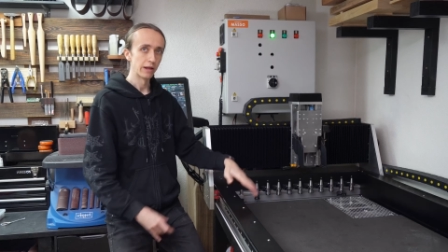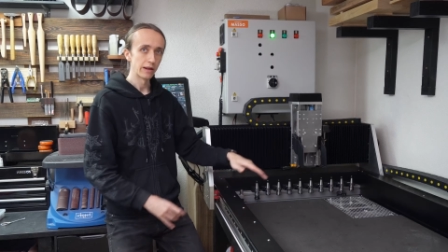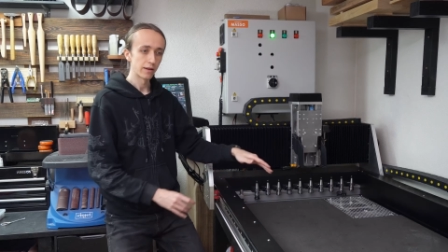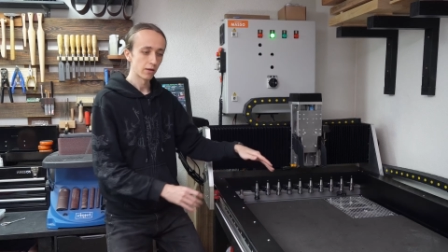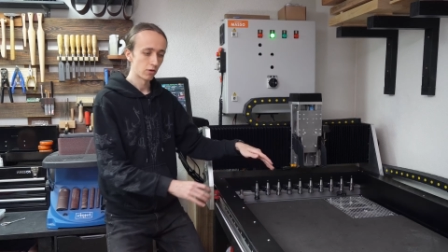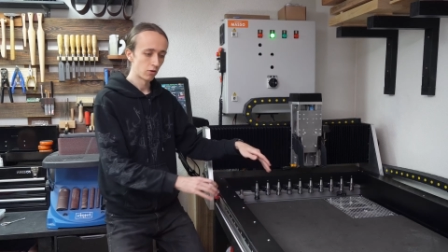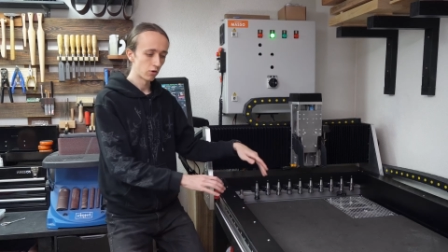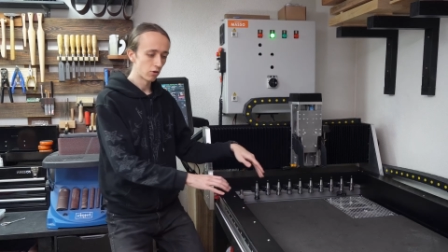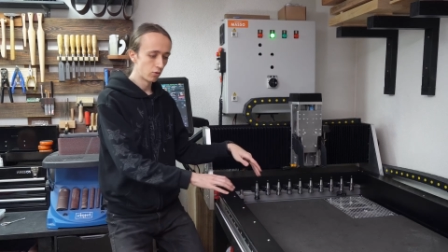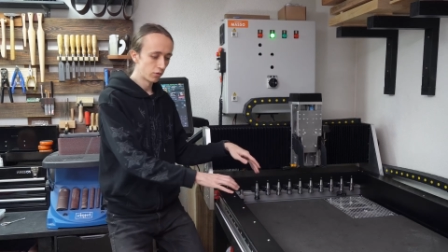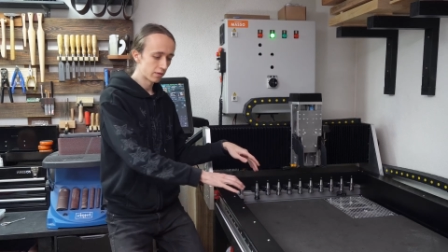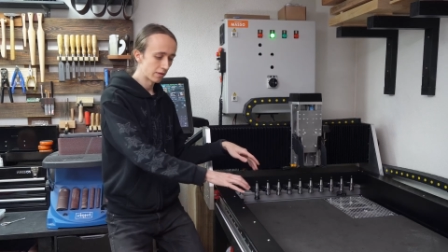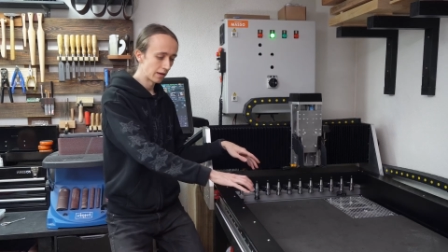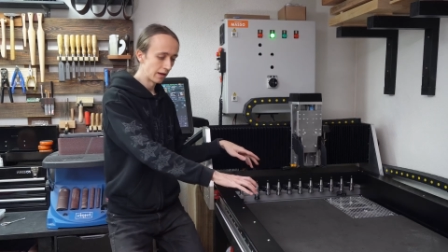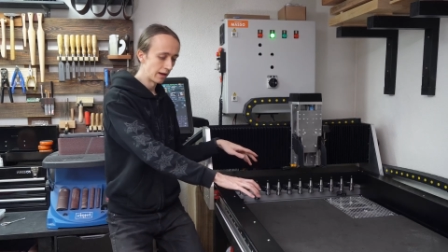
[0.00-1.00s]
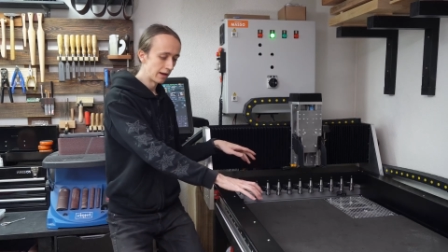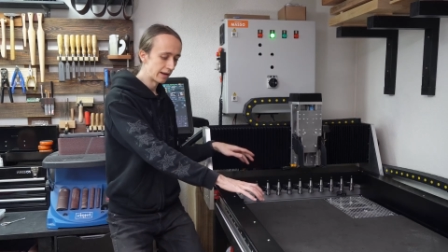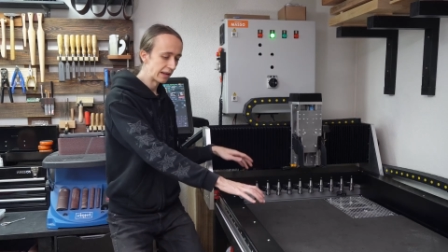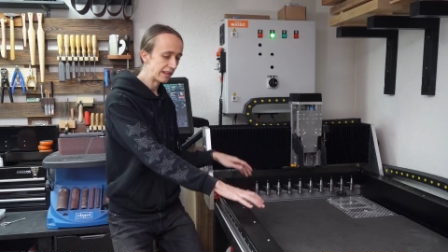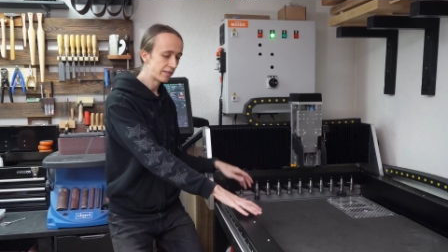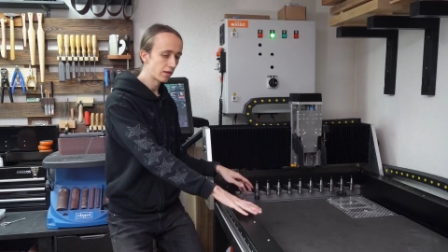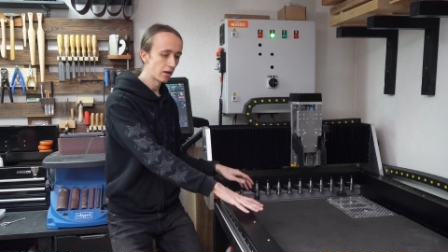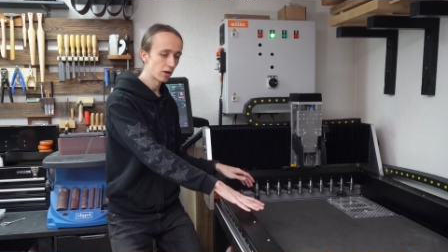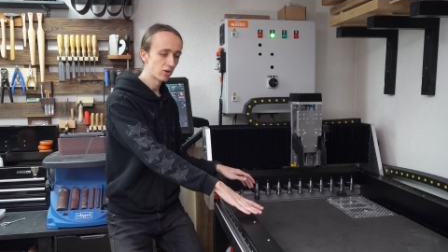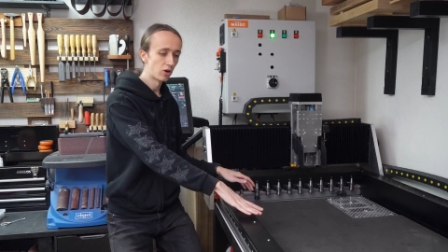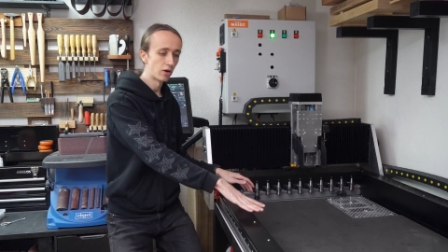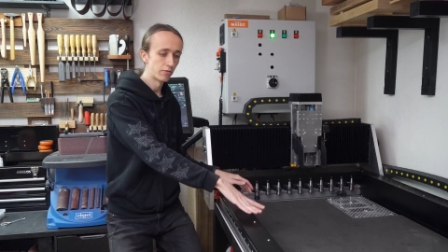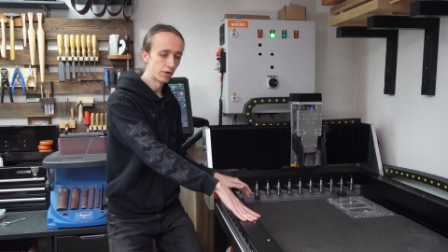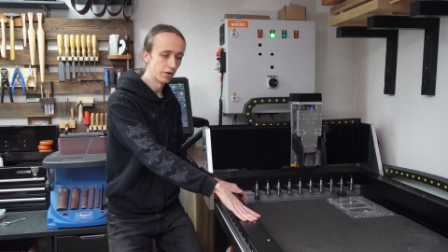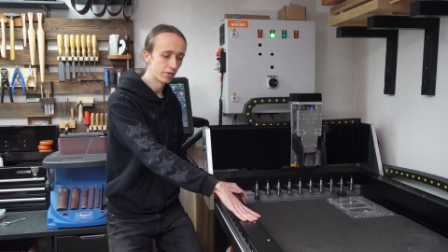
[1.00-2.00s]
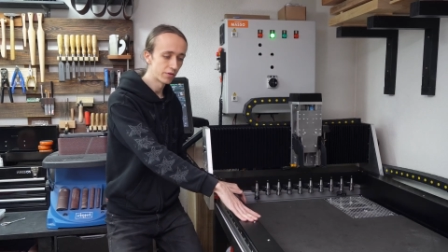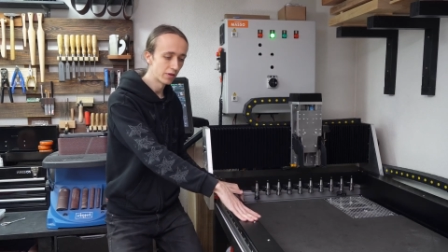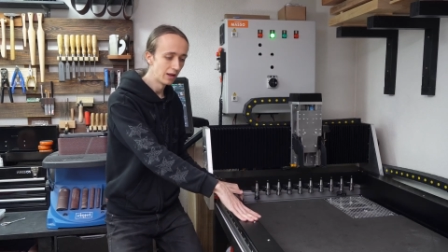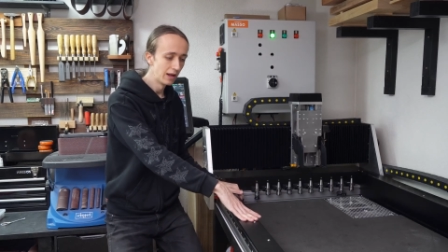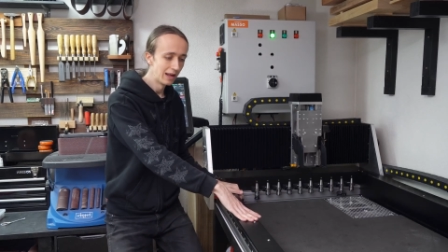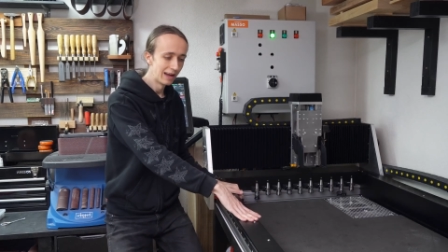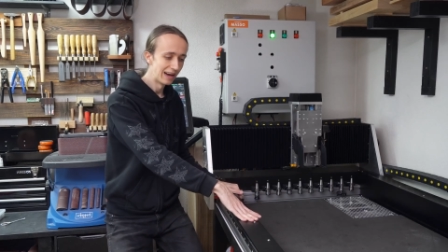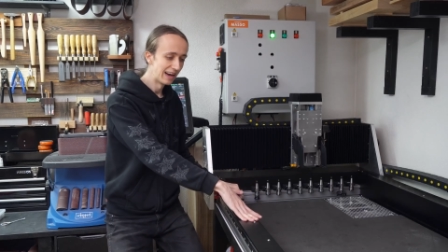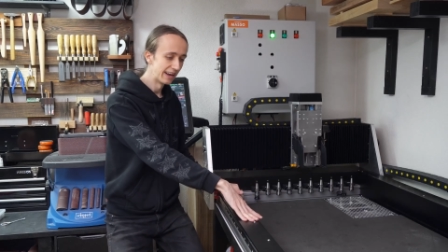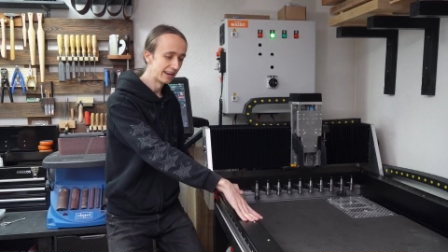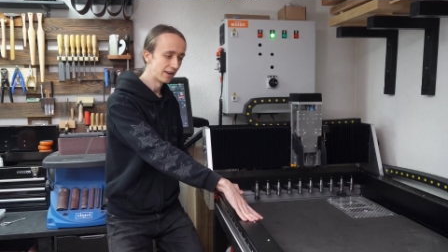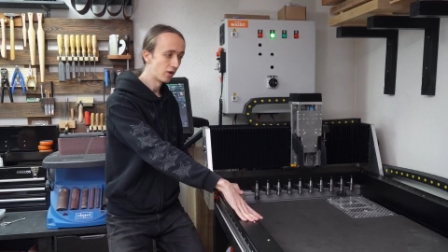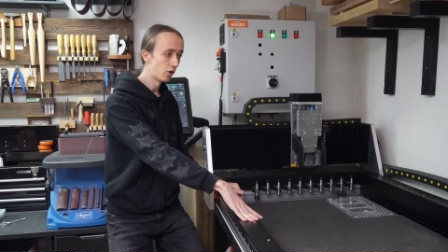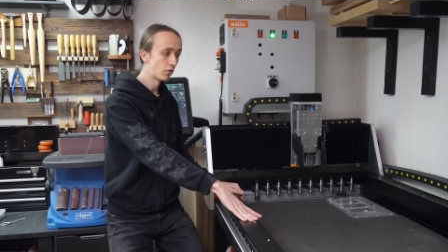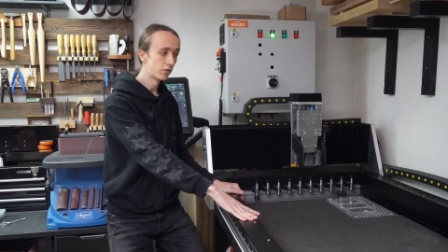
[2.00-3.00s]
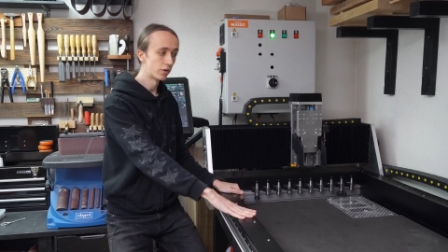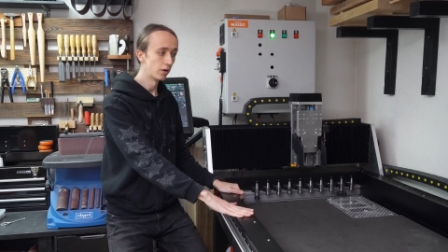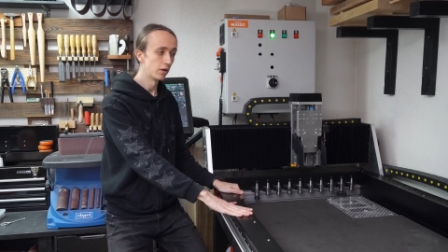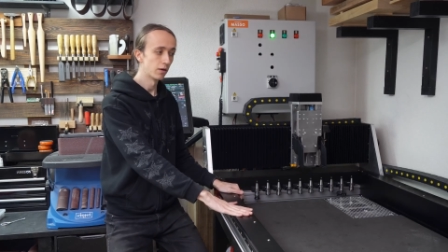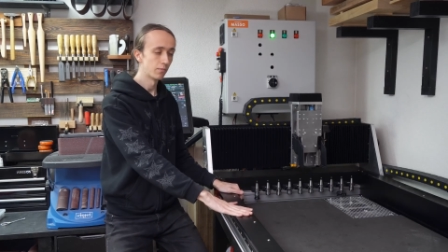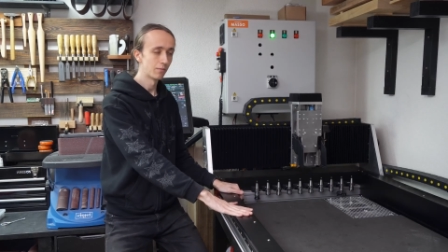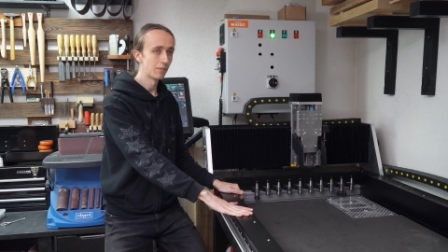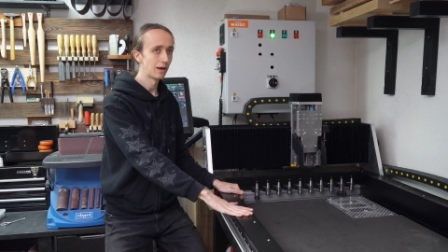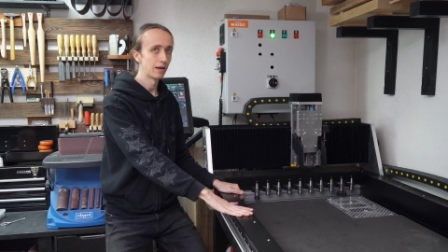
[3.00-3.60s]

that concludes uh, these covers, and overall,